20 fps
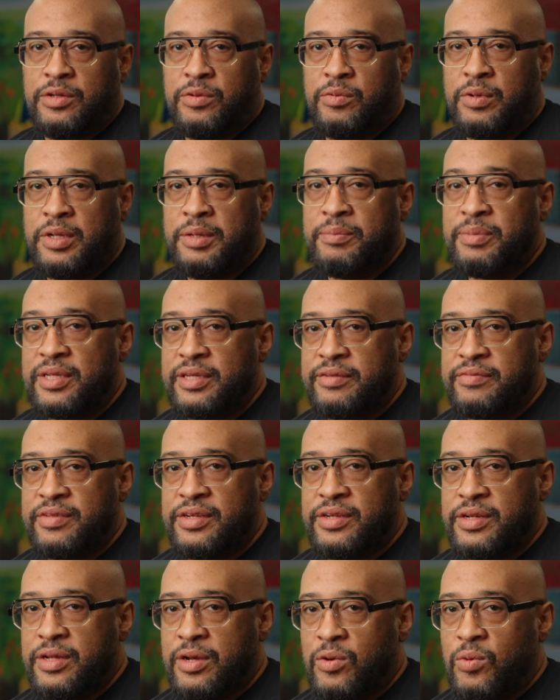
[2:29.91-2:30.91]
We believe that
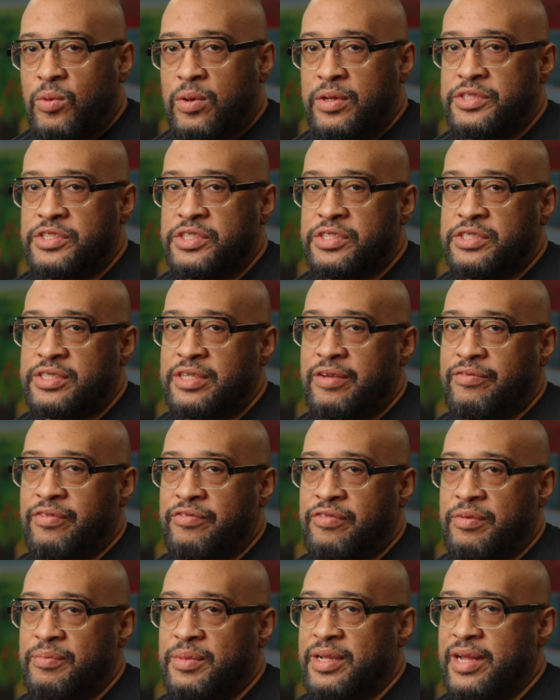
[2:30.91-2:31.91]
no one should suffer
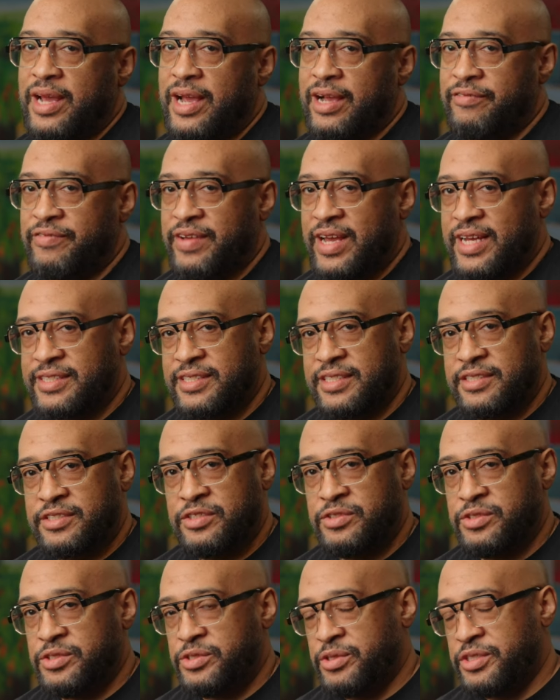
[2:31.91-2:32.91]
from a lack of access
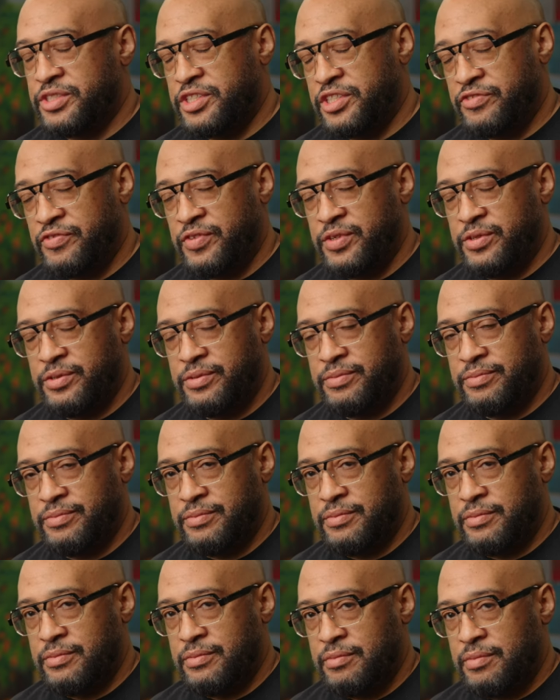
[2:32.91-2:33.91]
to nutritious food,
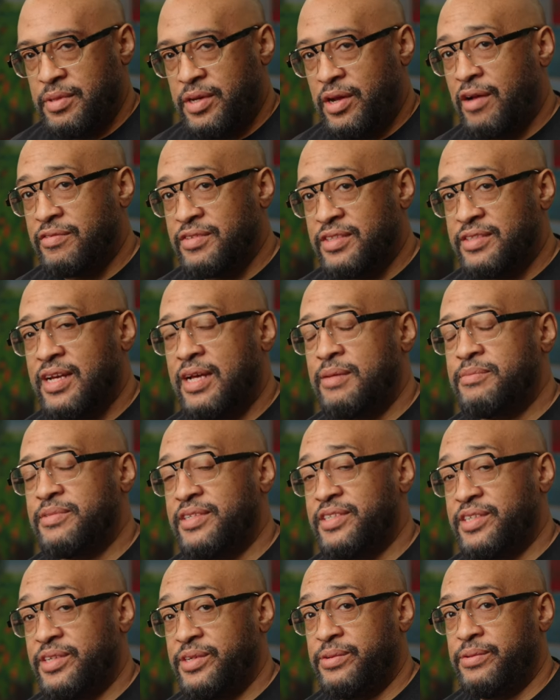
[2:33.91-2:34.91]
but oftentimes they
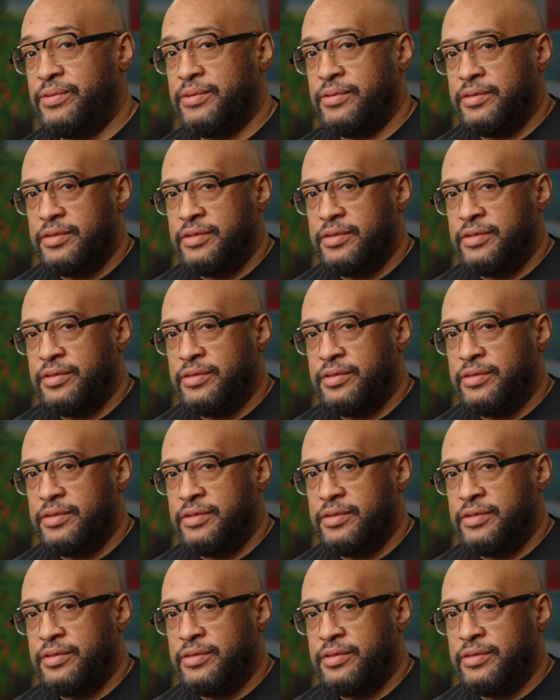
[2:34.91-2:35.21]
do.